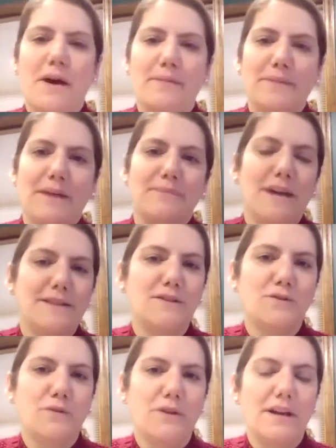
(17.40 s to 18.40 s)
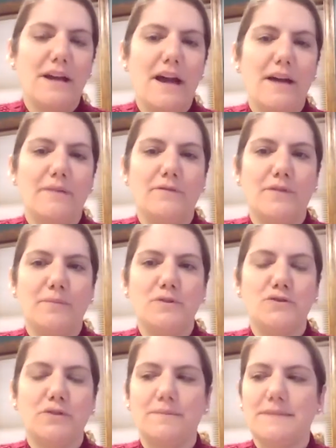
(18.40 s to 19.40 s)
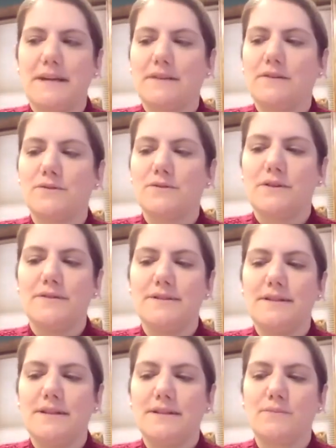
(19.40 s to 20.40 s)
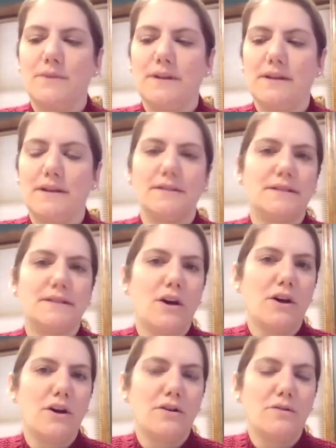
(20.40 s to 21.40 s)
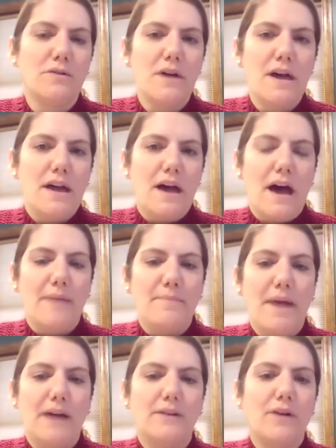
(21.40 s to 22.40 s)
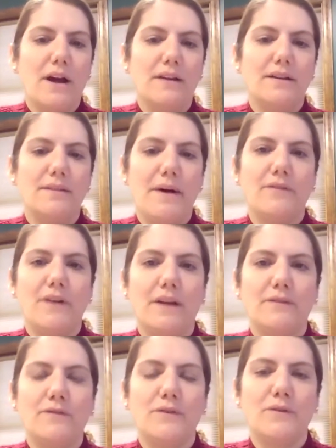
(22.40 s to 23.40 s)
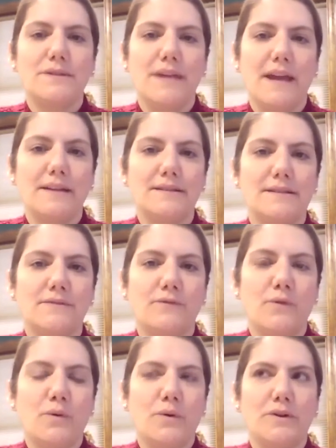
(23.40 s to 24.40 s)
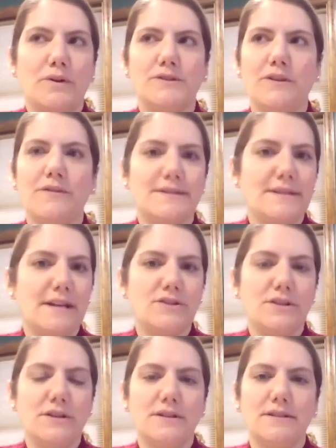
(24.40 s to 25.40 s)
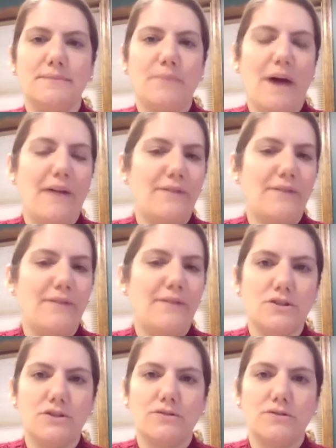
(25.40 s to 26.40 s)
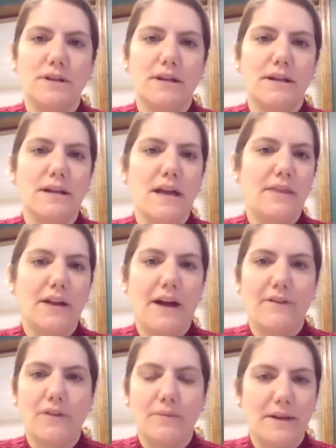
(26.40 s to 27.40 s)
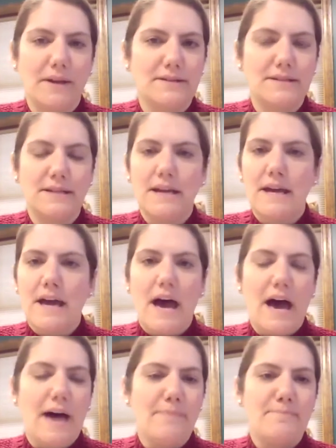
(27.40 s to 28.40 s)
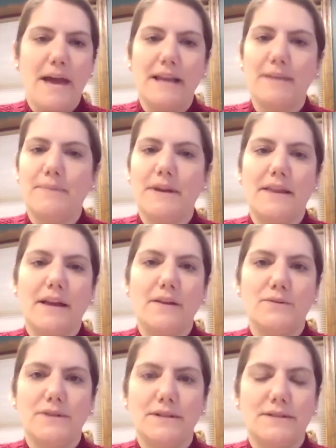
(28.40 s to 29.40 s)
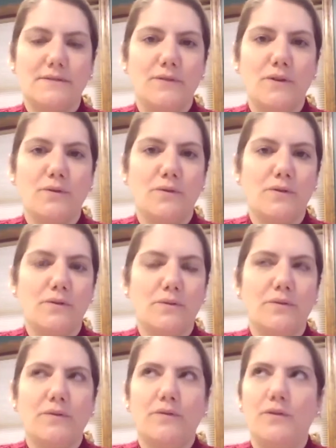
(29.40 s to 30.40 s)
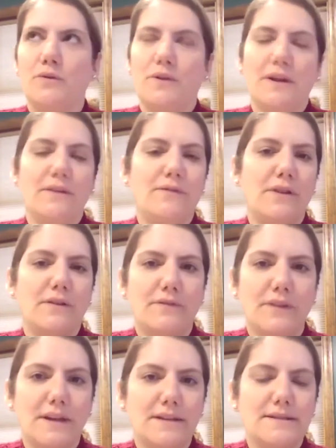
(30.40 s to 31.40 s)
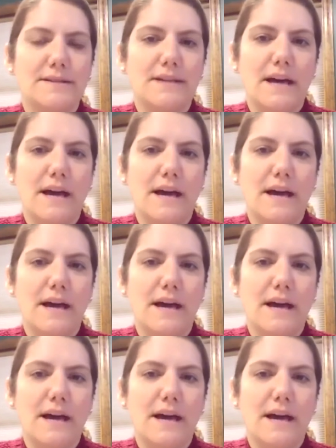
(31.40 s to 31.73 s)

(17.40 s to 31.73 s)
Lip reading: Kim Tosadori. I'm from Petroleum Technical Services. We install underground and above ground fuel tanks for service stations, private industry, the government, anybody that uses fueling for their fleets.